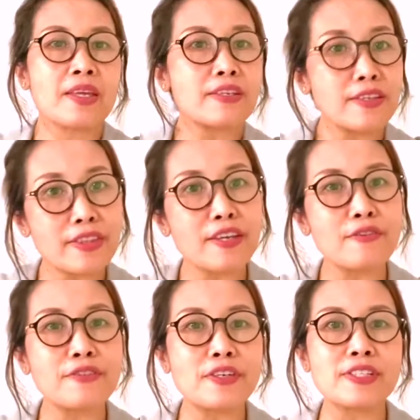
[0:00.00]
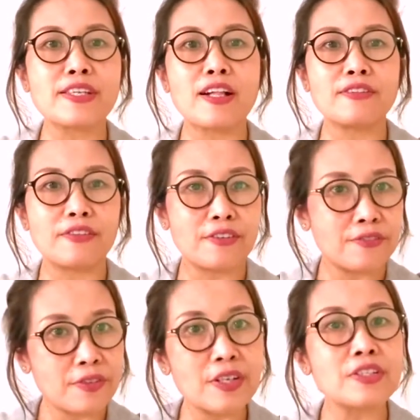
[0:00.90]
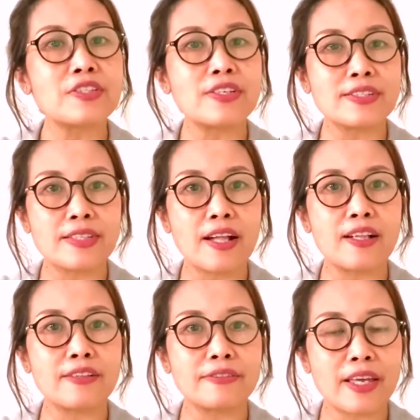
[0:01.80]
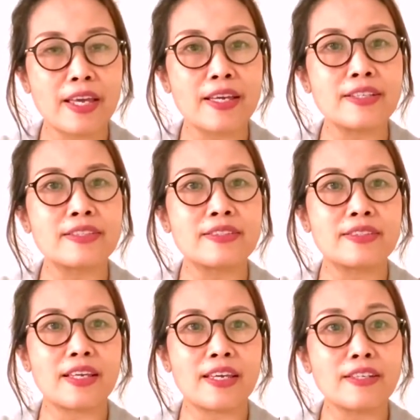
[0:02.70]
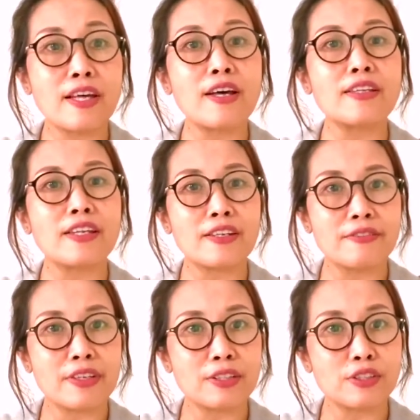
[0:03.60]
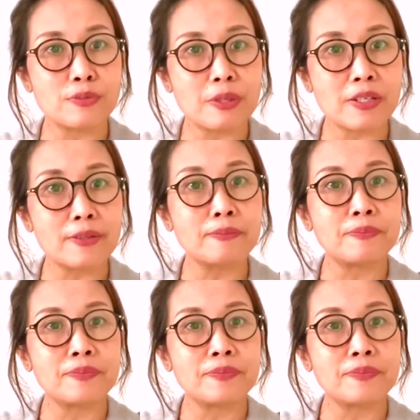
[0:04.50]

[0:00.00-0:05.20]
Do you think of yourself or refer to yourself as a non-native English speaker?